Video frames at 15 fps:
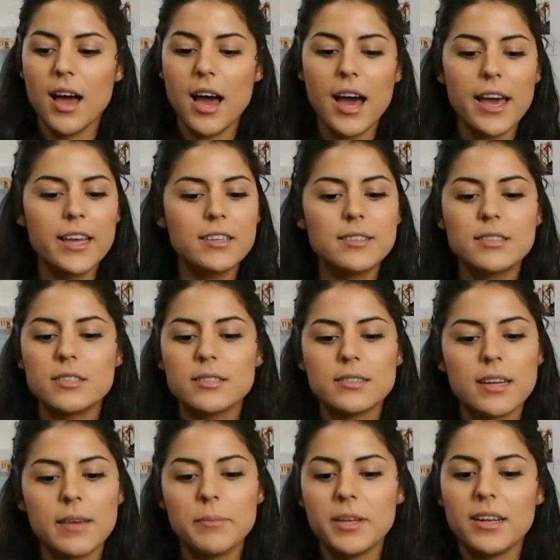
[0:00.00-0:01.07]
It's just,
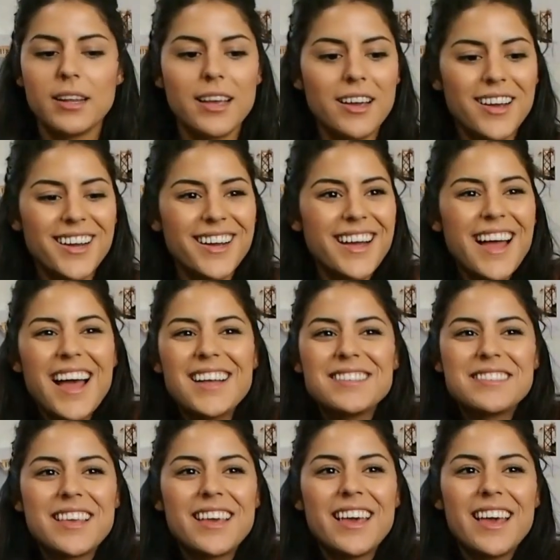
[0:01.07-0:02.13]
I mean, I
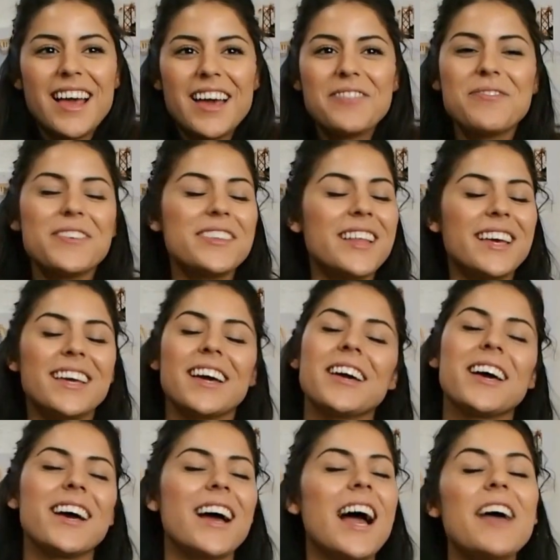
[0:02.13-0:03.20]
feel like,
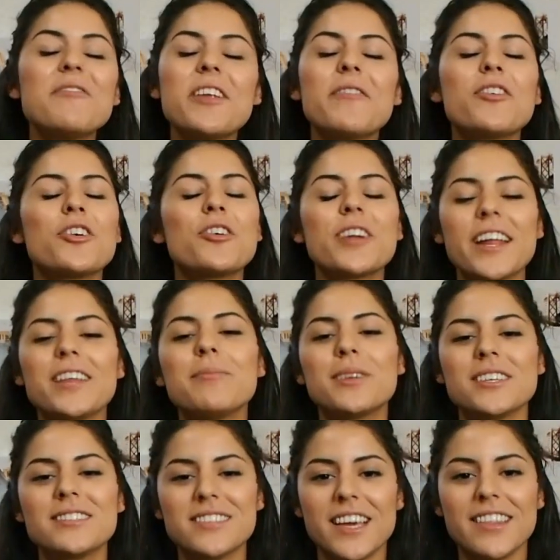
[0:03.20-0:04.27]
I've never heard
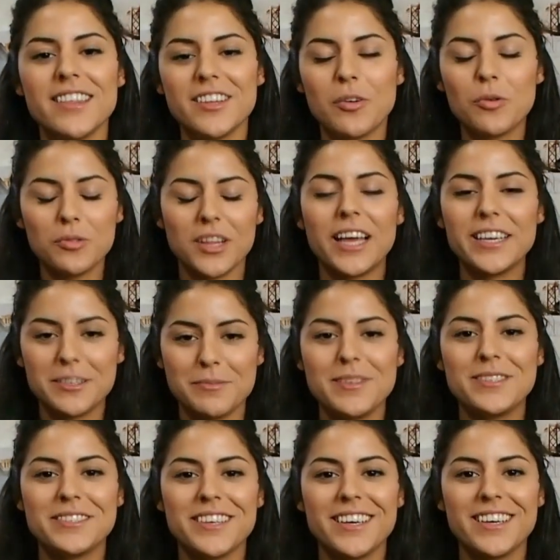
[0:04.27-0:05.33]
anybody say they don't like
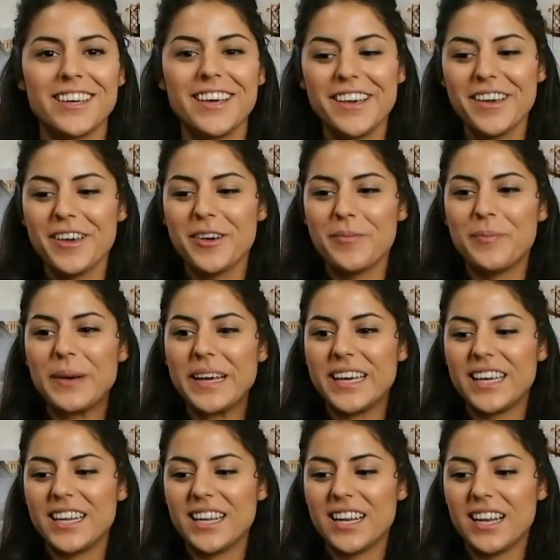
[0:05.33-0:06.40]
music,
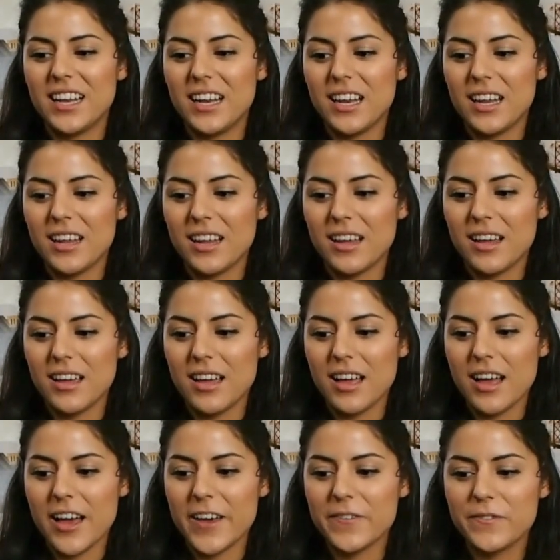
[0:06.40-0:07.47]
but
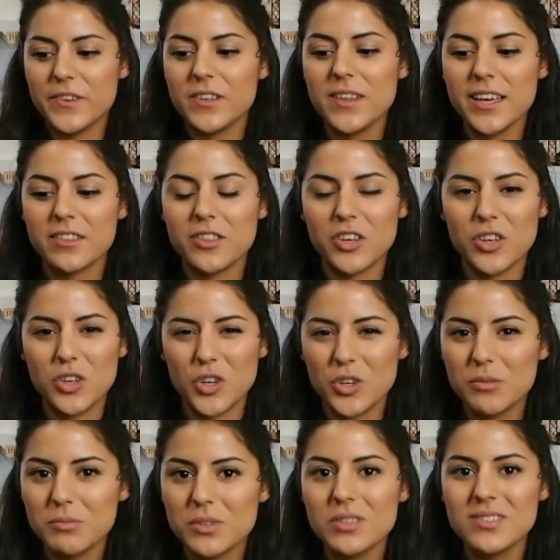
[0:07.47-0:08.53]
I feel like the
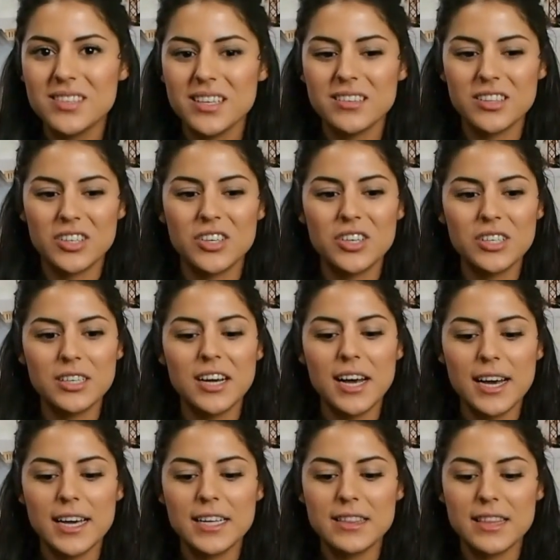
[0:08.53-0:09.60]
good music, the good
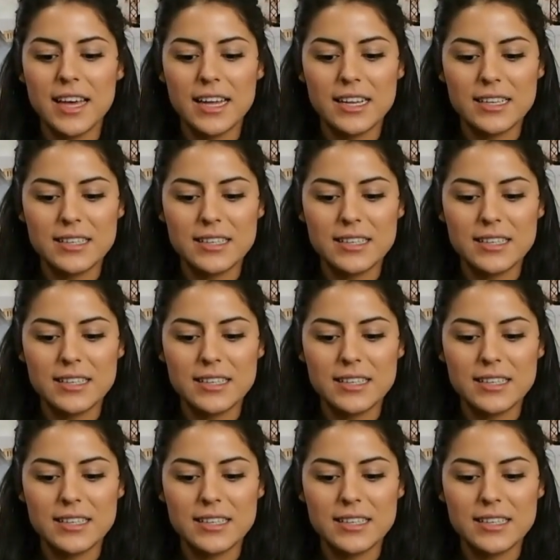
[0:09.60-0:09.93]
kind that